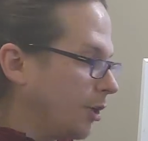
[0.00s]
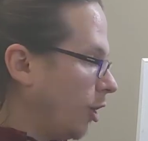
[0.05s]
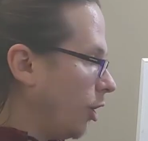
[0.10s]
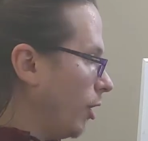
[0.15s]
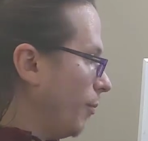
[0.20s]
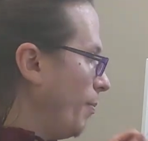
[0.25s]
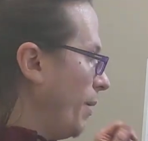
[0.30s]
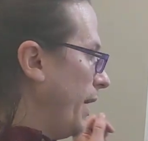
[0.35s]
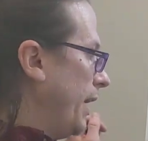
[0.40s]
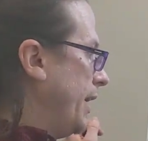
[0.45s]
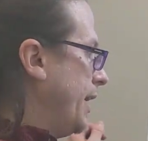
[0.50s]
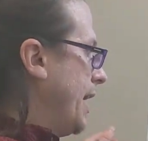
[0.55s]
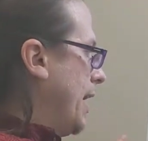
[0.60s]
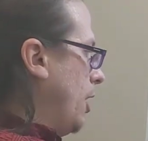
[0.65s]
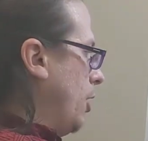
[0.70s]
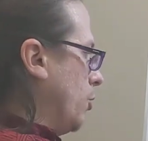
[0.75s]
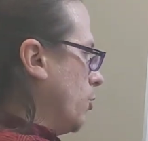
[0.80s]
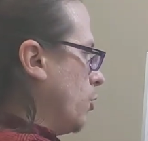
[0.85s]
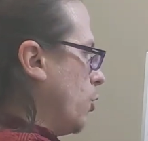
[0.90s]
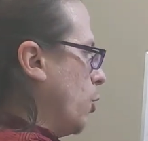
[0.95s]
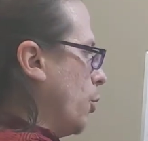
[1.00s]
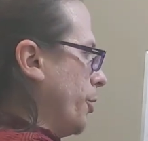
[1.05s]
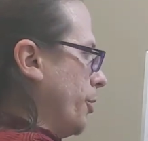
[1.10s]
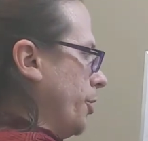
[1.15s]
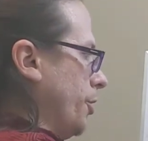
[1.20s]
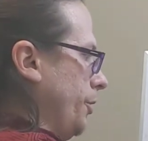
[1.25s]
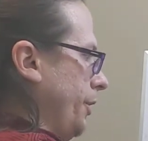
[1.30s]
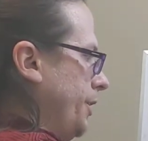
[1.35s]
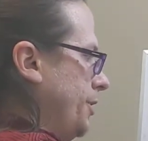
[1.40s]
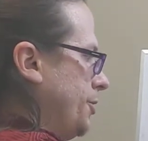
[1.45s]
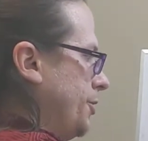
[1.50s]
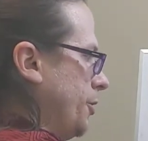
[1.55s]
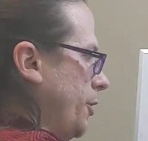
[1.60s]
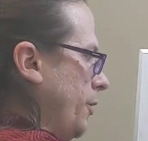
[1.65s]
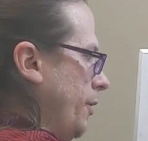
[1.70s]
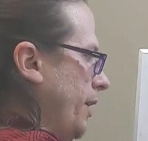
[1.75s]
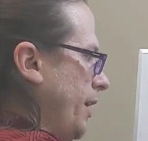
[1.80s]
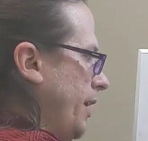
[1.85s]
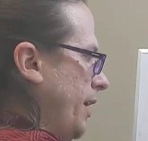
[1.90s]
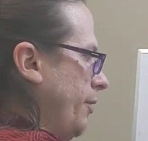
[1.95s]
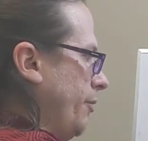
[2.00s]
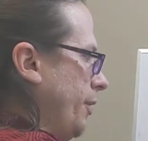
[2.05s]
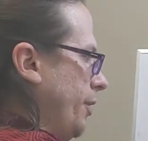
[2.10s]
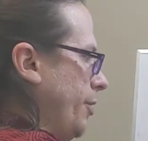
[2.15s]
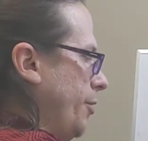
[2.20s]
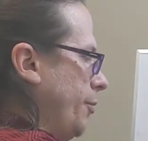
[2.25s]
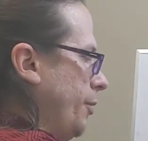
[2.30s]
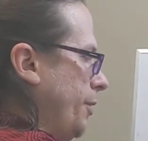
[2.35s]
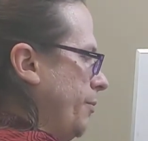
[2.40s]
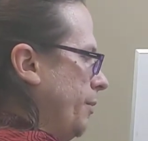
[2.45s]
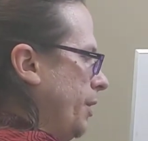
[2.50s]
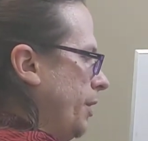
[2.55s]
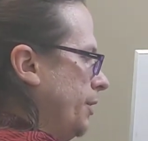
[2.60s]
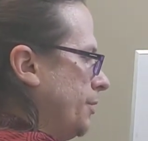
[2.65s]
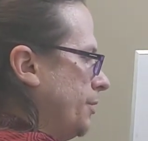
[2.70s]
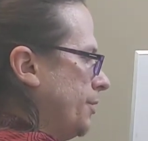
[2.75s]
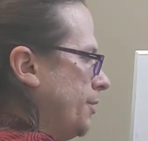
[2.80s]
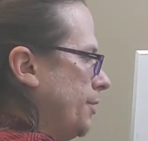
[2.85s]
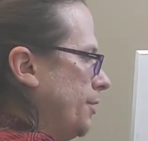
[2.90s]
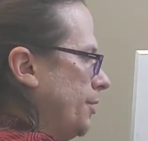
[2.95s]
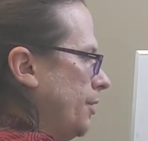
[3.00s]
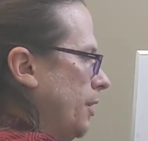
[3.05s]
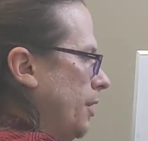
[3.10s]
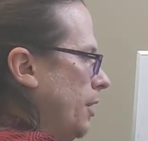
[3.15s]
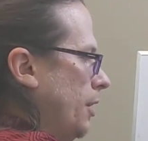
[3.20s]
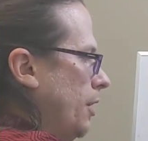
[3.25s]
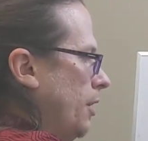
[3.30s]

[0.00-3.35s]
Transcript: are paid out quarterly, so every three months.